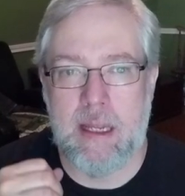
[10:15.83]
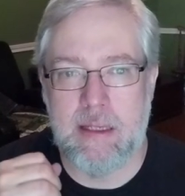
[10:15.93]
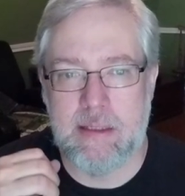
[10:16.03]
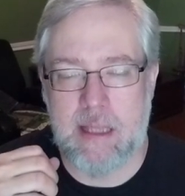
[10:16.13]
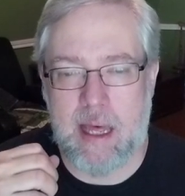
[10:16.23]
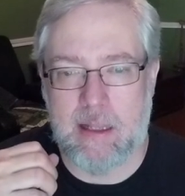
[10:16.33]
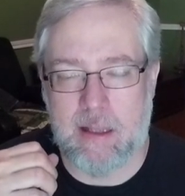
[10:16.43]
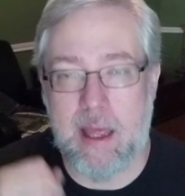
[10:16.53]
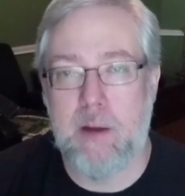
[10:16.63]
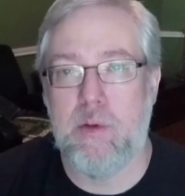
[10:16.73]
is that
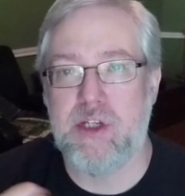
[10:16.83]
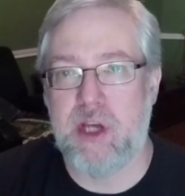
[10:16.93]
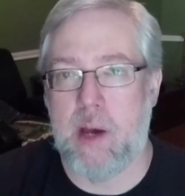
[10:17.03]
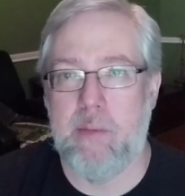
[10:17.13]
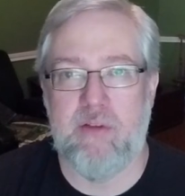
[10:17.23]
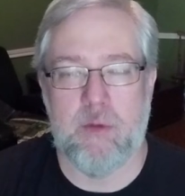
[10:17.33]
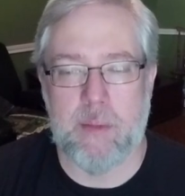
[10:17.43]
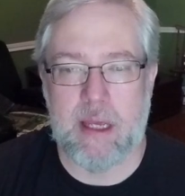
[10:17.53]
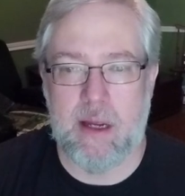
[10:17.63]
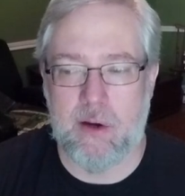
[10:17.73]
language coming
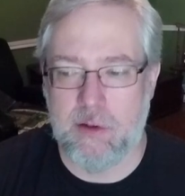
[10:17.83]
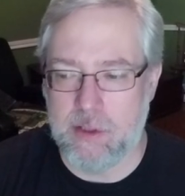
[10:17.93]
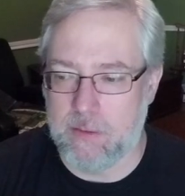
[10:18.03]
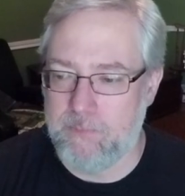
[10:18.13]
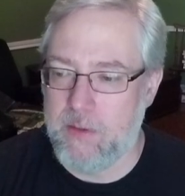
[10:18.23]
from a character?